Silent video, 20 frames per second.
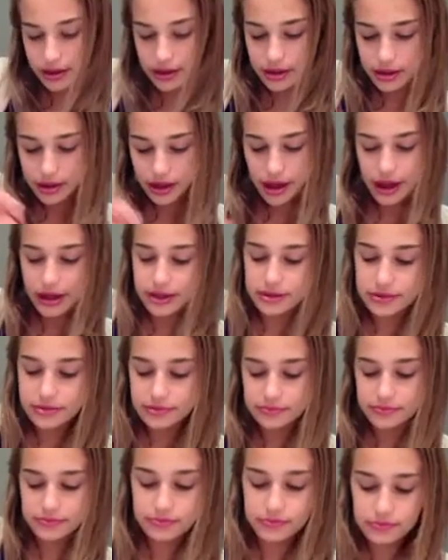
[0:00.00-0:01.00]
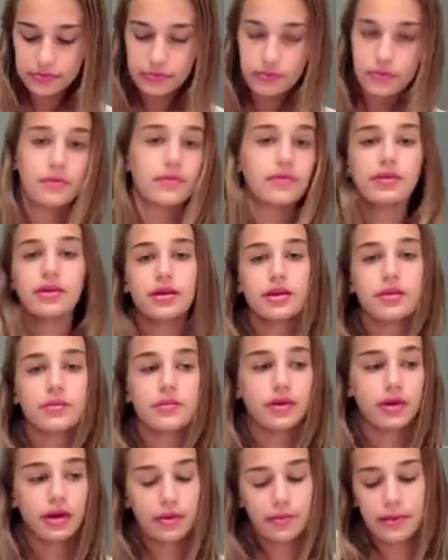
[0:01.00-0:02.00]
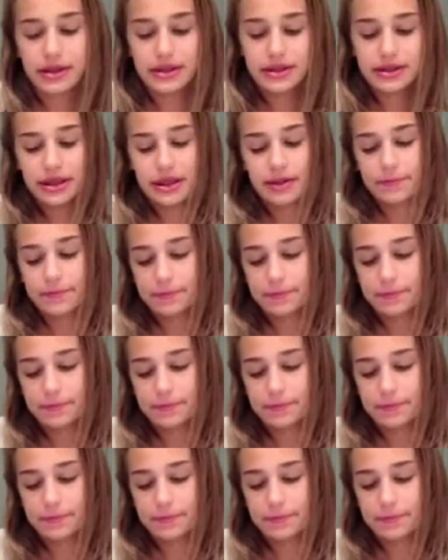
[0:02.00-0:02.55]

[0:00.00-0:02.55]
get messy.